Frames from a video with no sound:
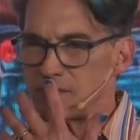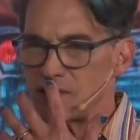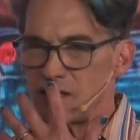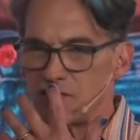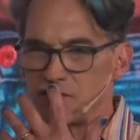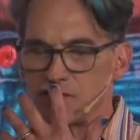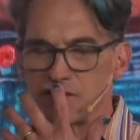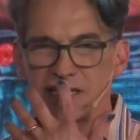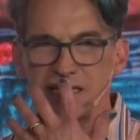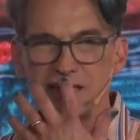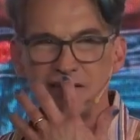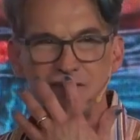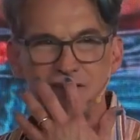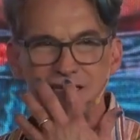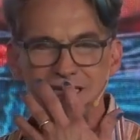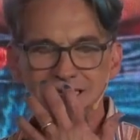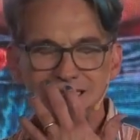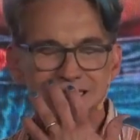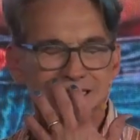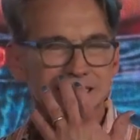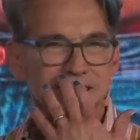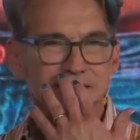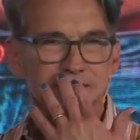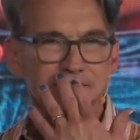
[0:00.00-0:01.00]

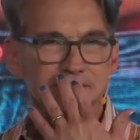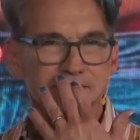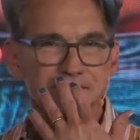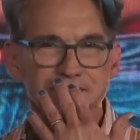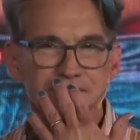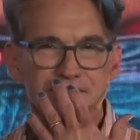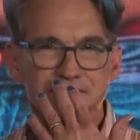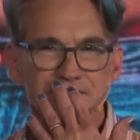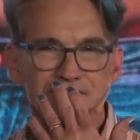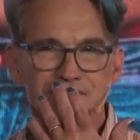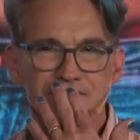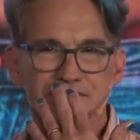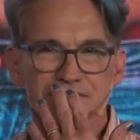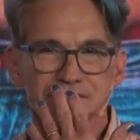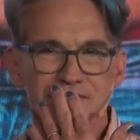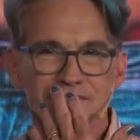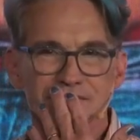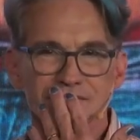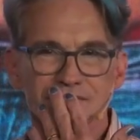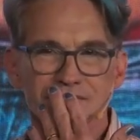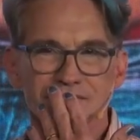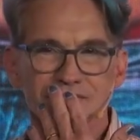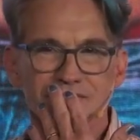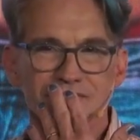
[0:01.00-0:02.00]
Forgiveness
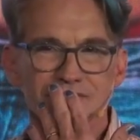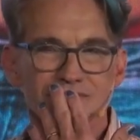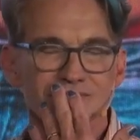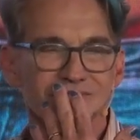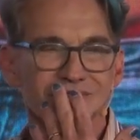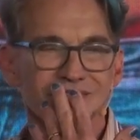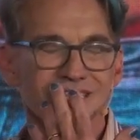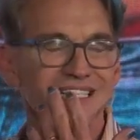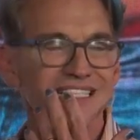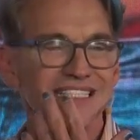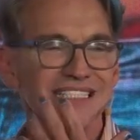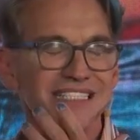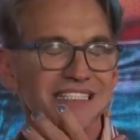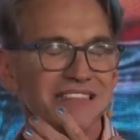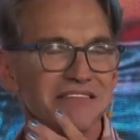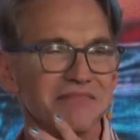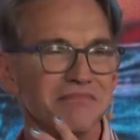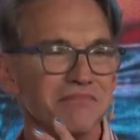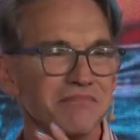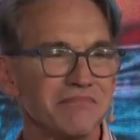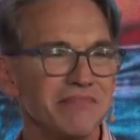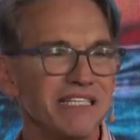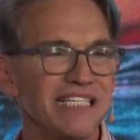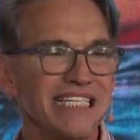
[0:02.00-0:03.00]
doesn't
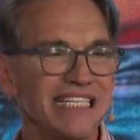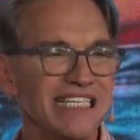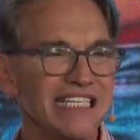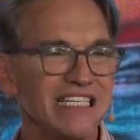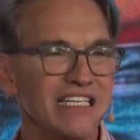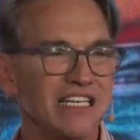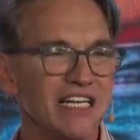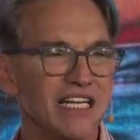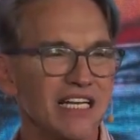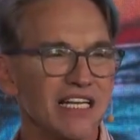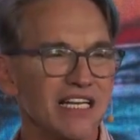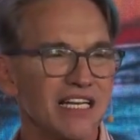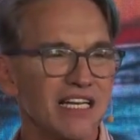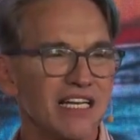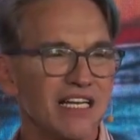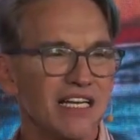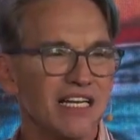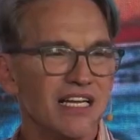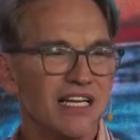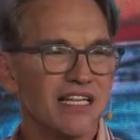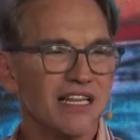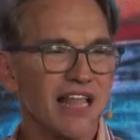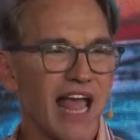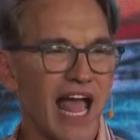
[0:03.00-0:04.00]
mean
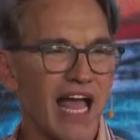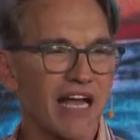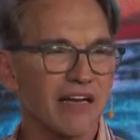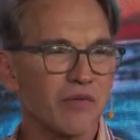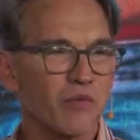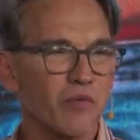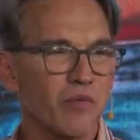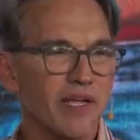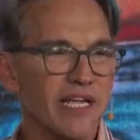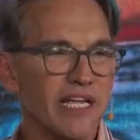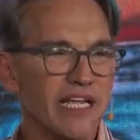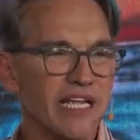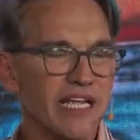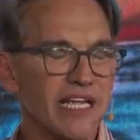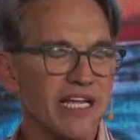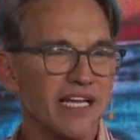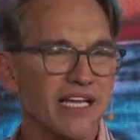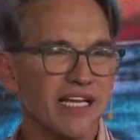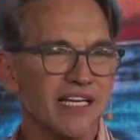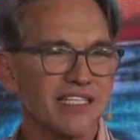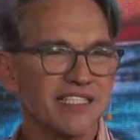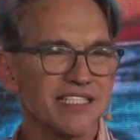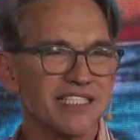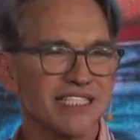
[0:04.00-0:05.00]
that we
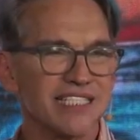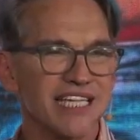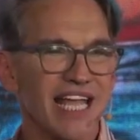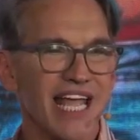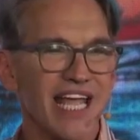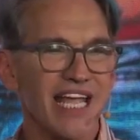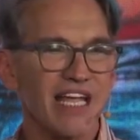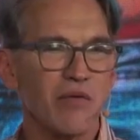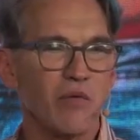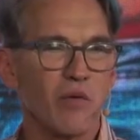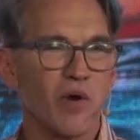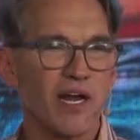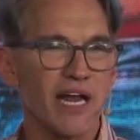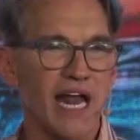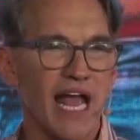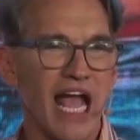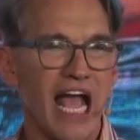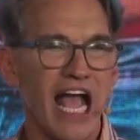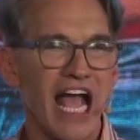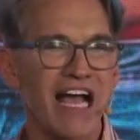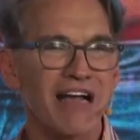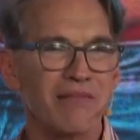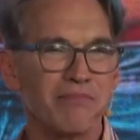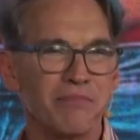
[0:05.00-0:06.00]
say what
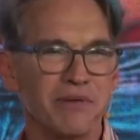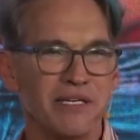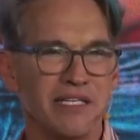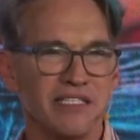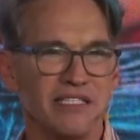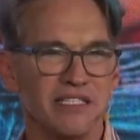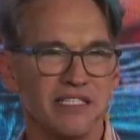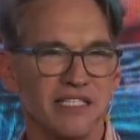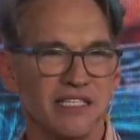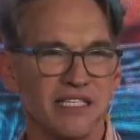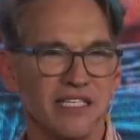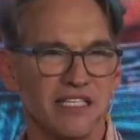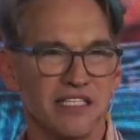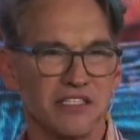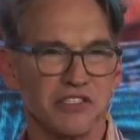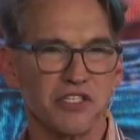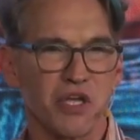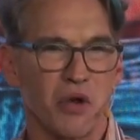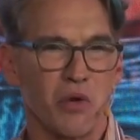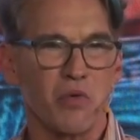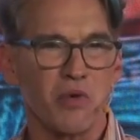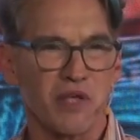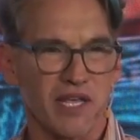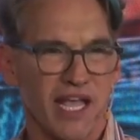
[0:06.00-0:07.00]
happened is
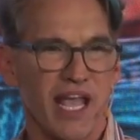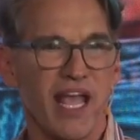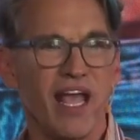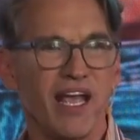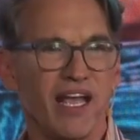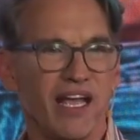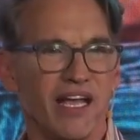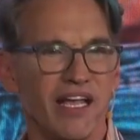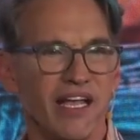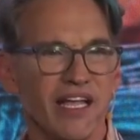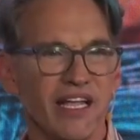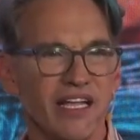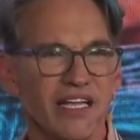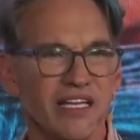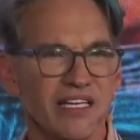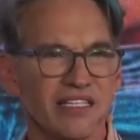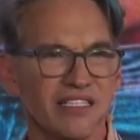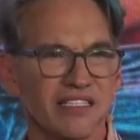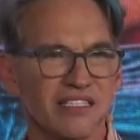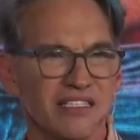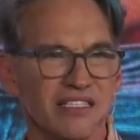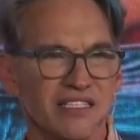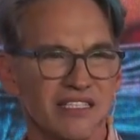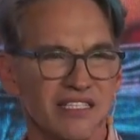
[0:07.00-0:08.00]
okay.
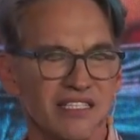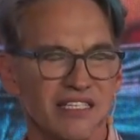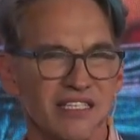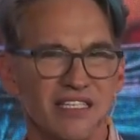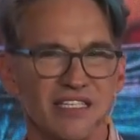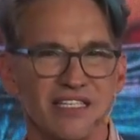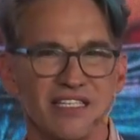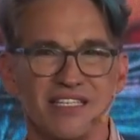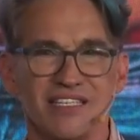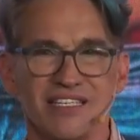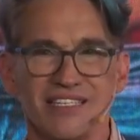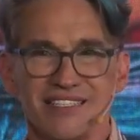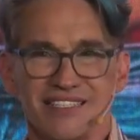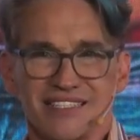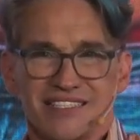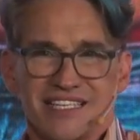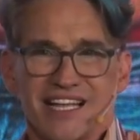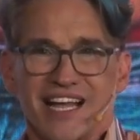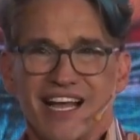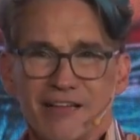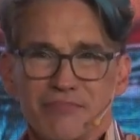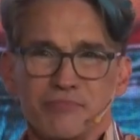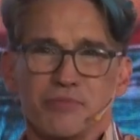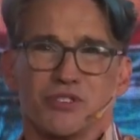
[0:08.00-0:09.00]
It's
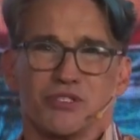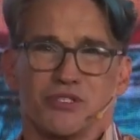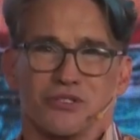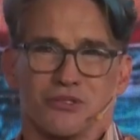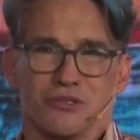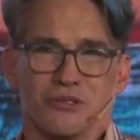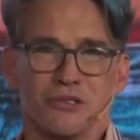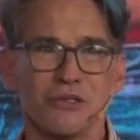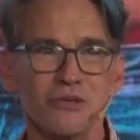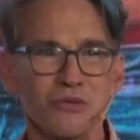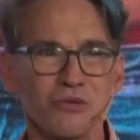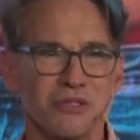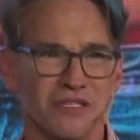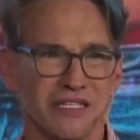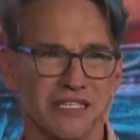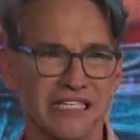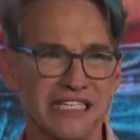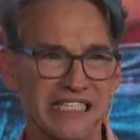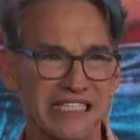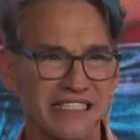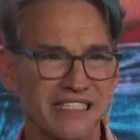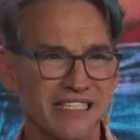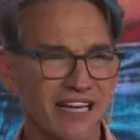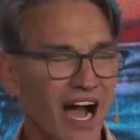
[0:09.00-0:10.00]

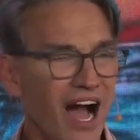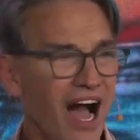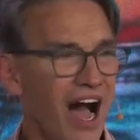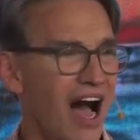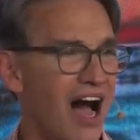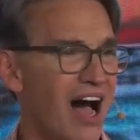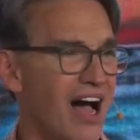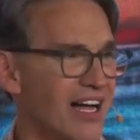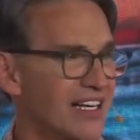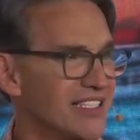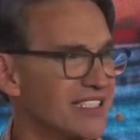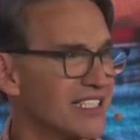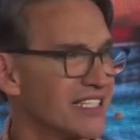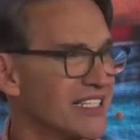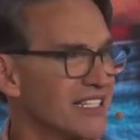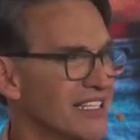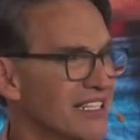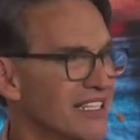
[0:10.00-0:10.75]
absolutely not.